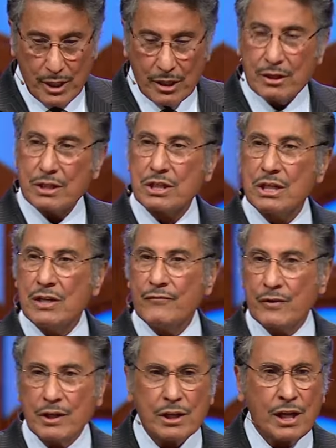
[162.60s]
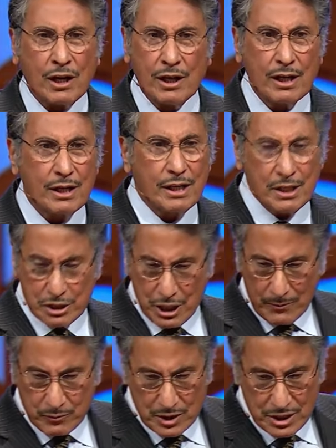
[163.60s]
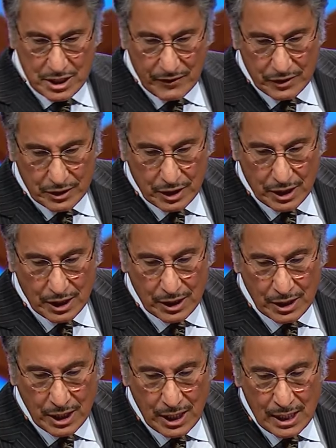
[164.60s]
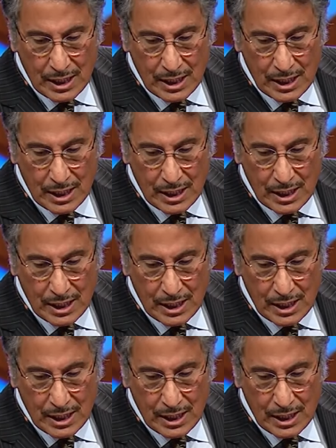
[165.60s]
going to see very clearly in chapter 17